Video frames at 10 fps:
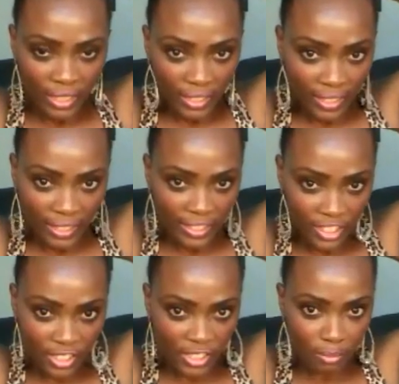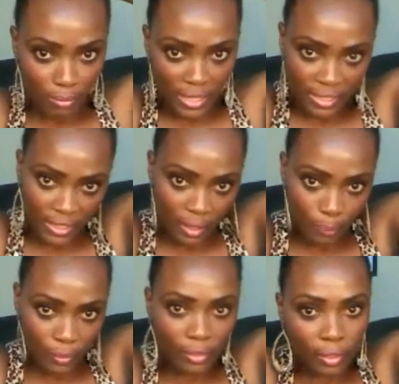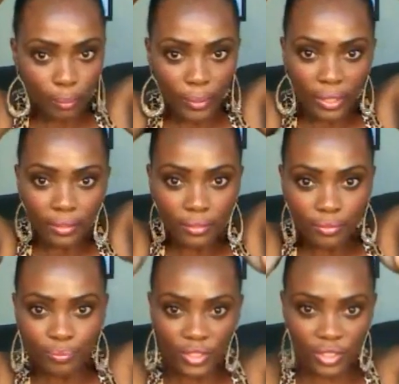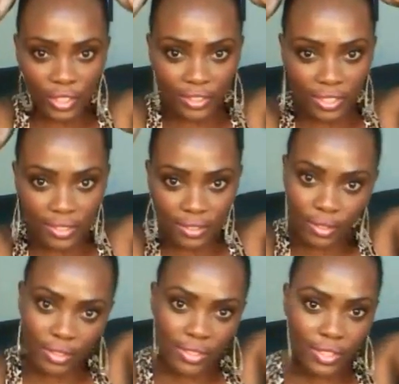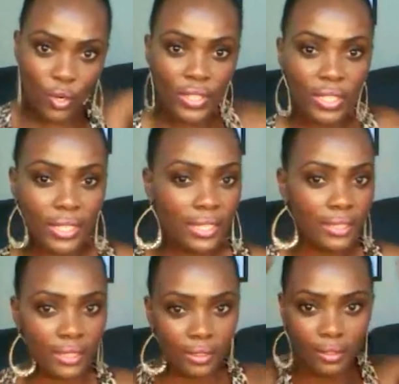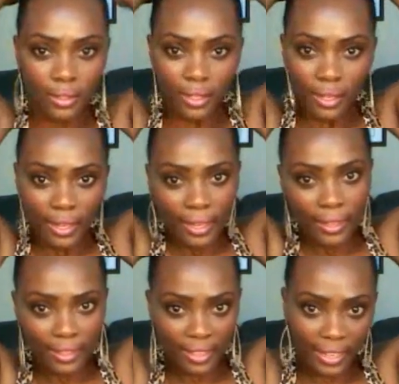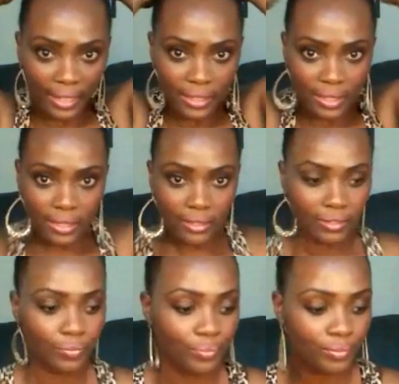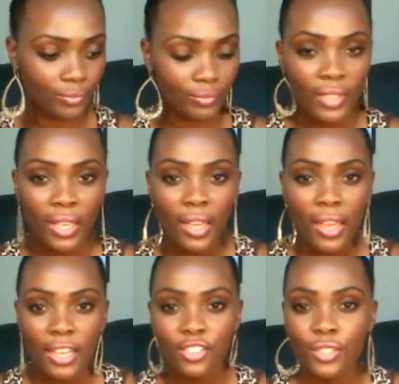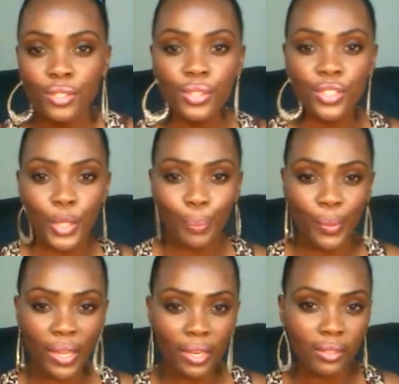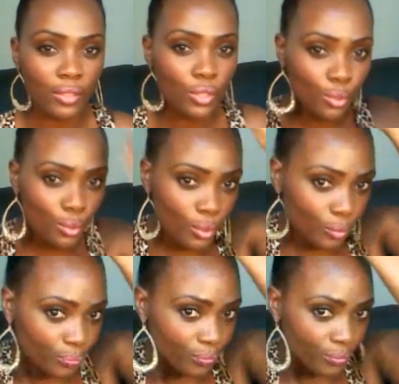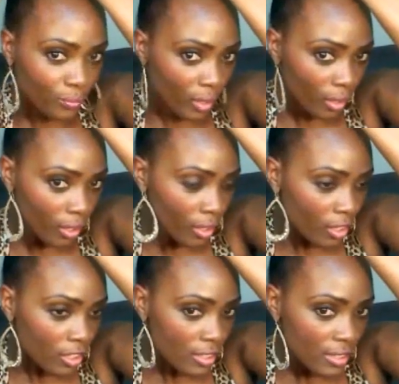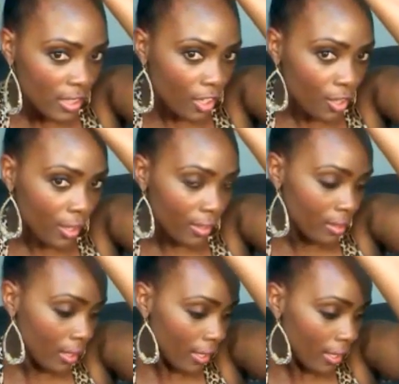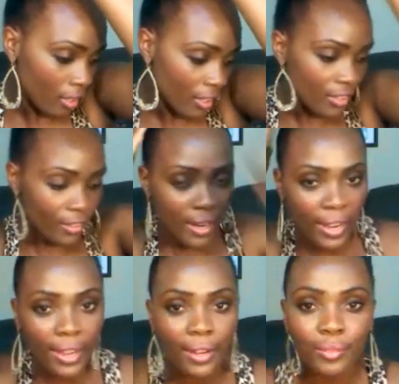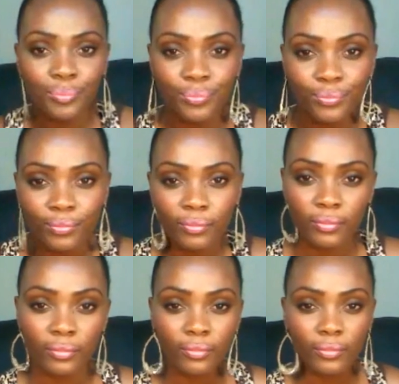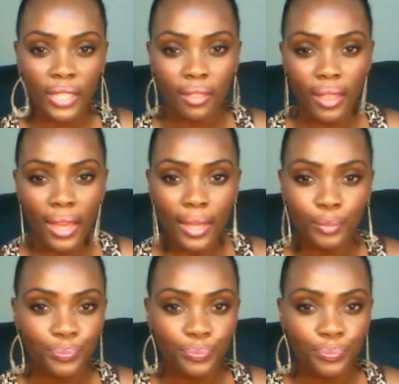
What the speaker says: and just mess it up a little bit so it doesn't look so neat and nice. And just use your pin to secure the hair on your head like that.